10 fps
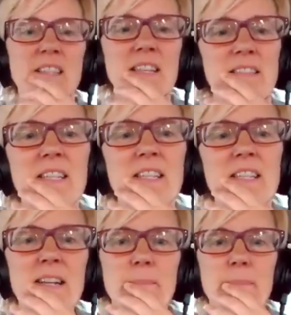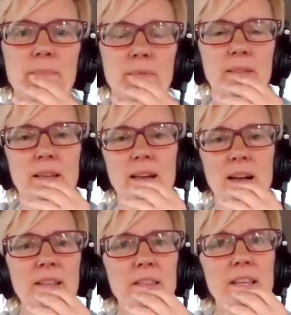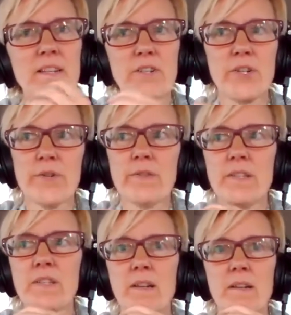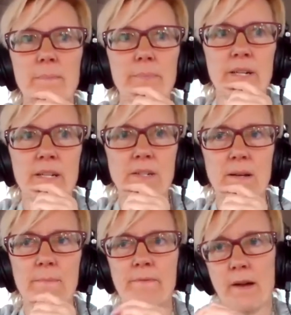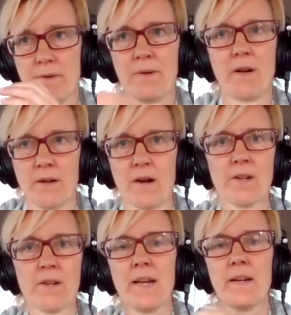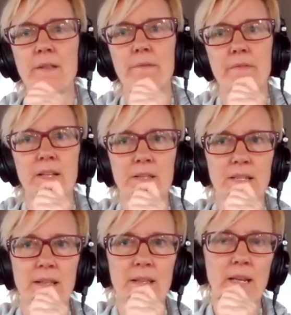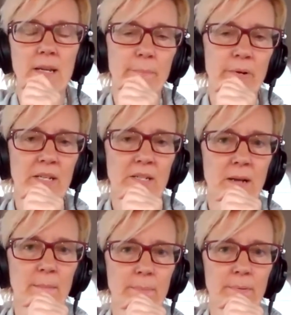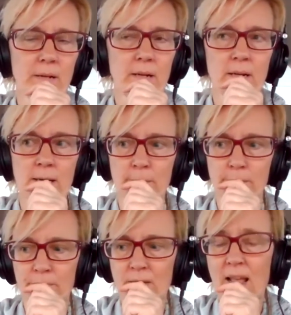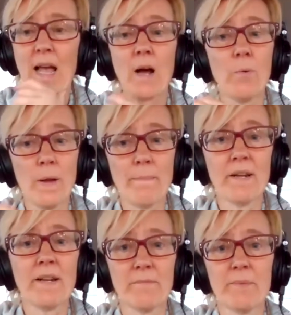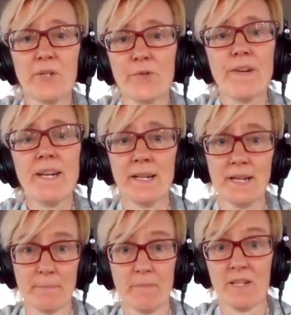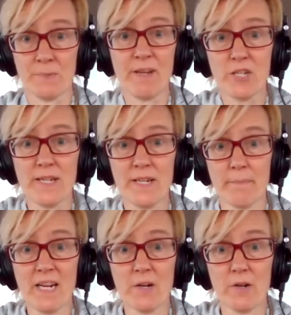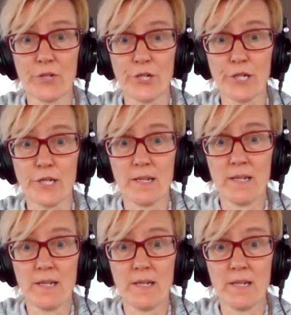this kind of, I think too, this kind of brings up on our side of the fence. I think it brings up how women have been treated, and especially in my culture,